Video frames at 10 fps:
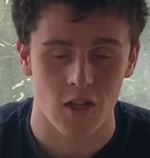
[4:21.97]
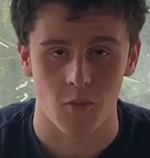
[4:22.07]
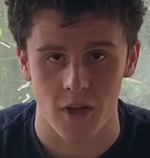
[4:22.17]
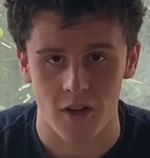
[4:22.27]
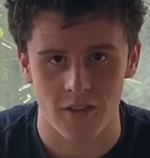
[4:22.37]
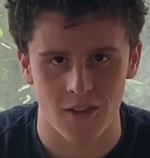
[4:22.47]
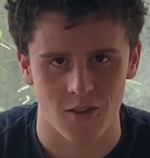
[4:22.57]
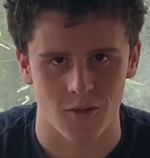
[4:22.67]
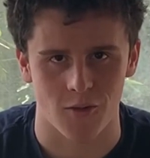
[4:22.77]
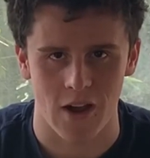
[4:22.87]
you better thank
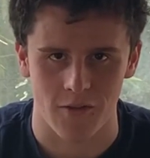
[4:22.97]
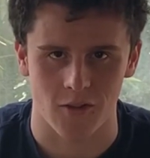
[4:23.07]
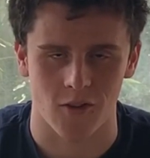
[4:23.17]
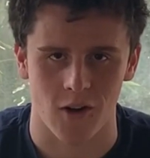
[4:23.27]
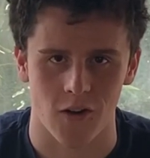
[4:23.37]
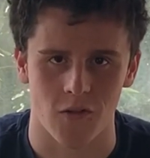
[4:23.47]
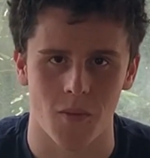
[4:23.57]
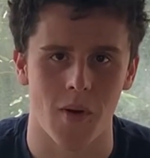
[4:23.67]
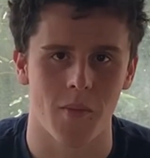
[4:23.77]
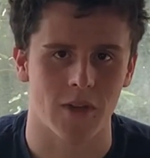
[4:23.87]
your graphics card for
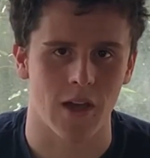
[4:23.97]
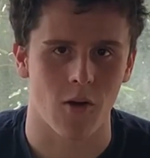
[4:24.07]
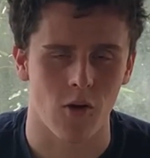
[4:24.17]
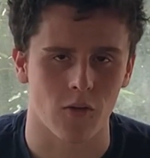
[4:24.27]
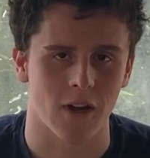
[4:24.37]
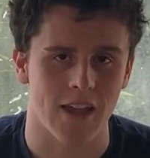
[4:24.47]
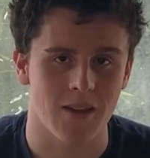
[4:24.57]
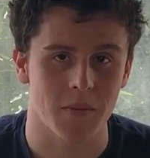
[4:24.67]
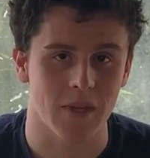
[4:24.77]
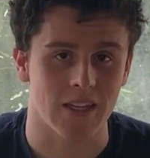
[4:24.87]
pumping out over
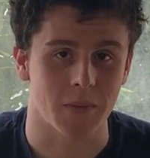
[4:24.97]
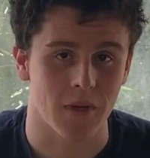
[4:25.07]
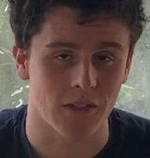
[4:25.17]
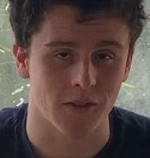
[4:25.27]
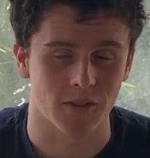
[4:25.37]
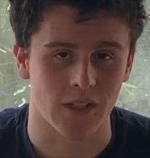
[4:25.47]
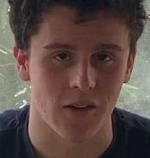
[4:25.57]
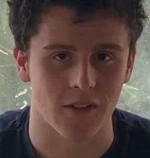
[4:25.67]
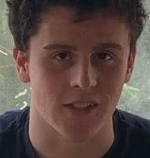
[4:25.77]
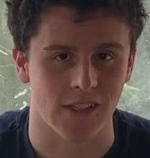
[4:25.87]
8 million pixels
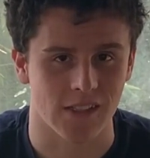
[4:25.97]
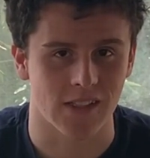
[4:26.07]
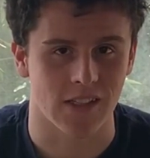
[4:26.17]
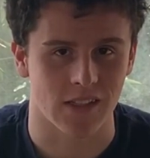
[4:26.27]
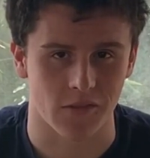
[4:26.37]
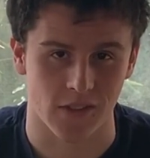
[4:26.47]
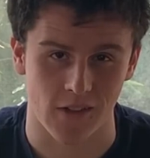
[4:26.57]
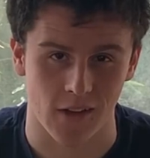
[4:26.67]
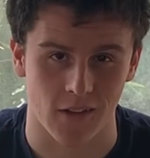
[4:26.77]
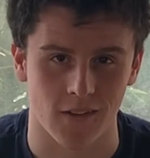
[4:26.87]
every 60th of a
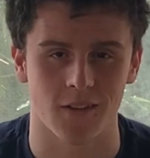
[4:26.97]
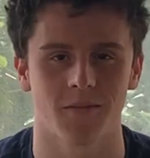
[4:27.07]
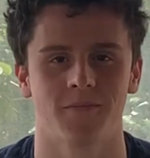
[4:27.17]
second.